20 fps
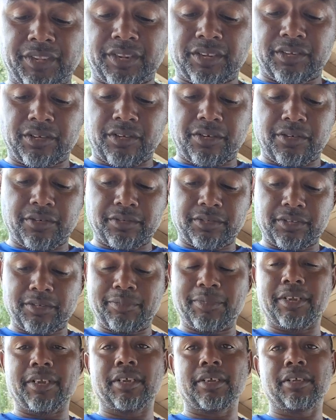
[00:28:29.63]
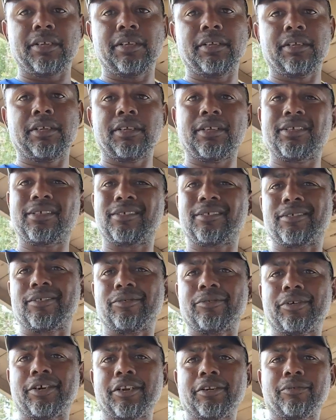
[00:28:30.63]
So to me,
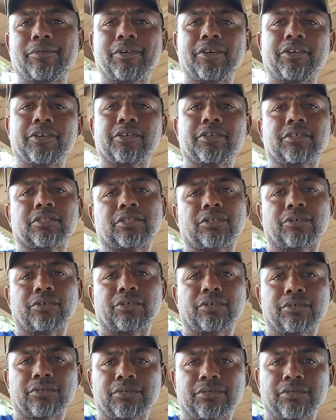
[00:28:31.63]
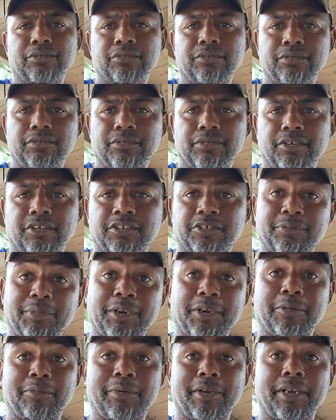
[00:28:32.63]
anywhere you can throw a
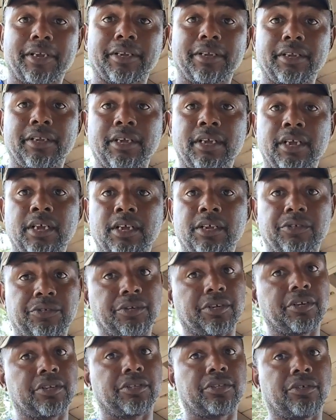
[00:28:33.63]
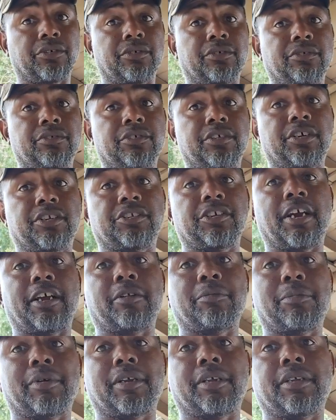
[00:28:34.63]
spinnerbait, you can throw a
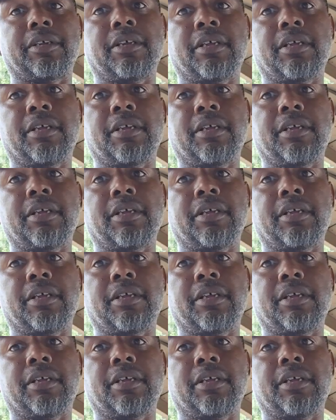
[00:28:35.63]
chatterbait.